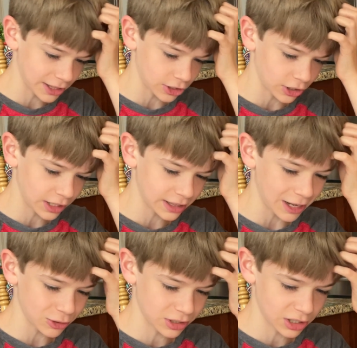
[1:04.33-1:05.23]

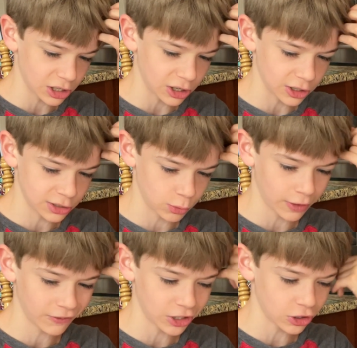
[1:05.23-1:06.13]
30,000 cars, and one
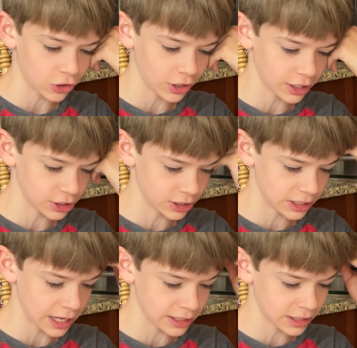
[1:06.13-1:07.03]
of their collections
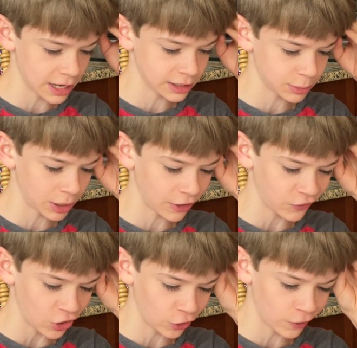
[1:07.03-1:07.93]
has an estimated
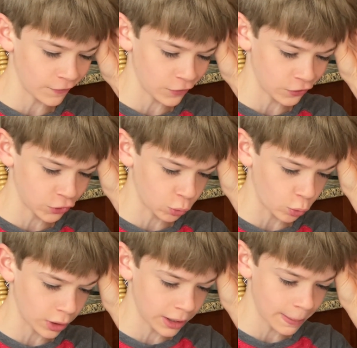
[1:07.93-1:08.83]
value of over
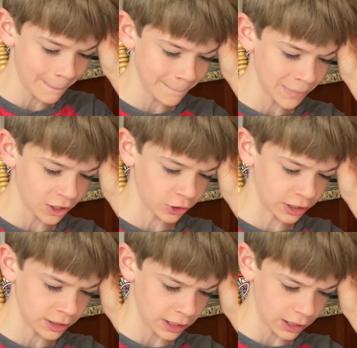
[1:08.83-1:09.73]
$1 million.